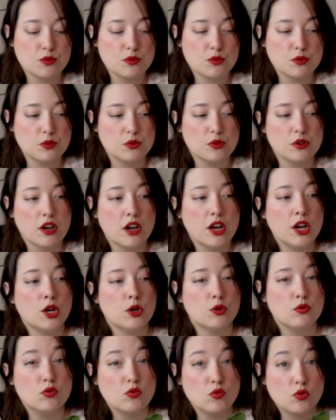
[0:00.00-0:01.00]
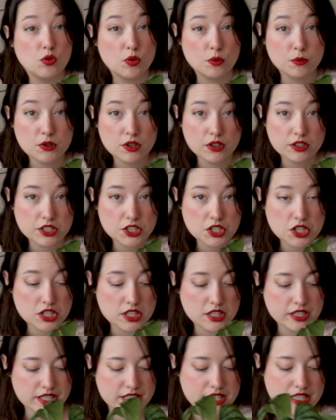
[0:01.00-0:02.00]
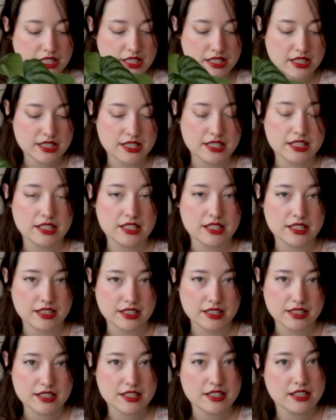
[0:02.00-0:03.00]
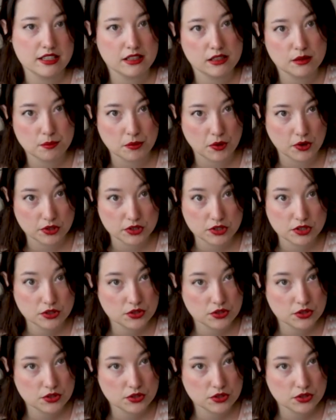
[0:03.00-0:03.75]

to room conditions, since it is in the box